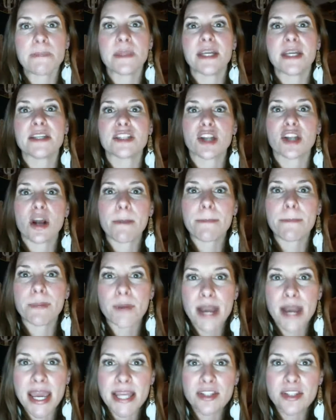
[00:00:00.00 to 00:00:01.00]
is that our
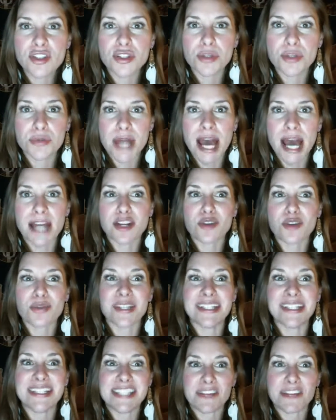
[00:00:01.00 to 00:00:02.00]
brains do not know
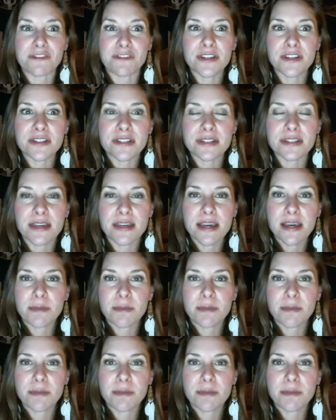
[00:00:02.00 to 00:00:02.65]
the difference